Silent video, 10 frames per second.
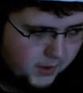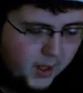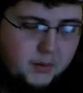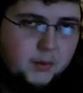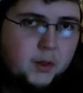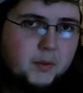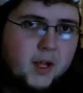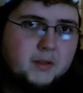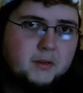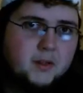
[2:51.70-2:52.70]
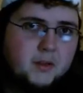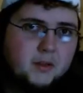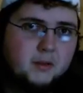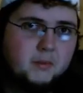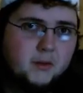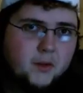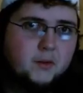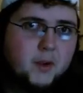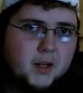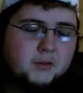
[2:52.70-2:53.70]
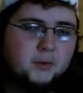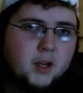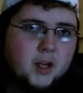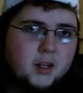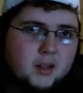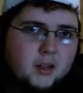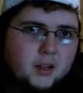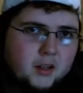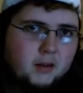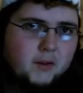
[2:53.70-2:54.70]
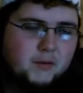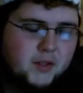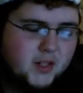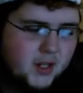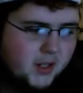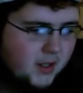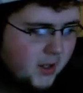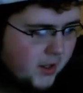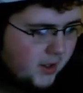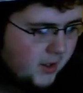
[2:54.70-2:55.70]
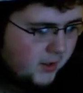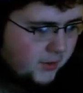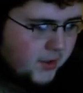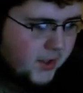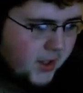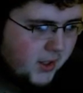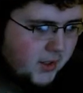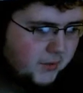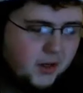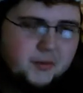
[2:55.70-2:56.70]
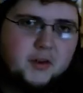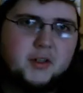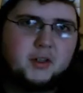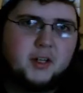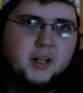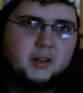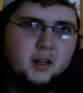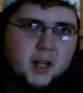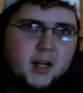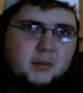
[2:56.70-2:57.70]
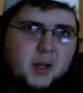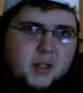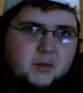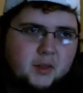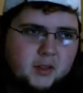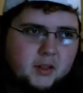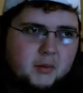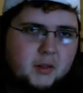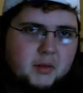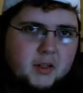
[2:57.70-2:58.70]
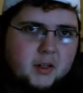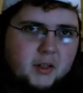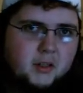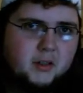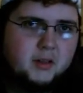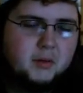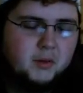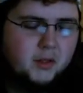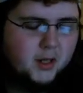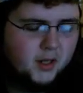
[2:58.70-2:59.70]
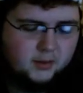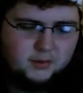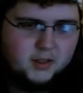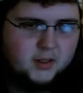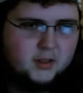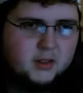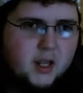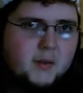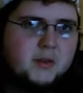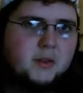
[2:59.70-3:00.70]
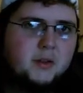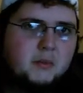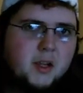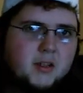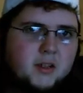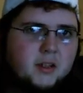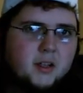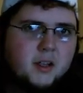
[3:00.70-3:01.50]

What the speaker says: came quite possibly my favorite match of Raw I've ever seen. It was Jeff Hardy versus Undertaker in a ladder match for the WWE title, Undisputed, and it was just absolutely amazing.